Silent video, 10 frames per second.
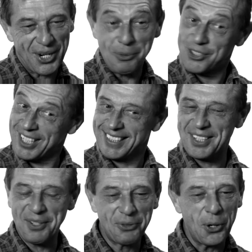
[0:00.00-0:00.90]
was
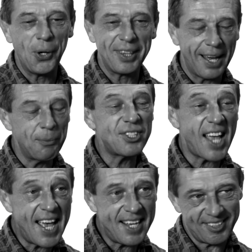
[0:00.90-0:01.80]
thinking of going there, was
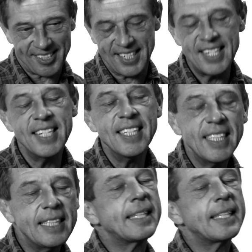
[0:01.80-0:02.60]
Haiti in the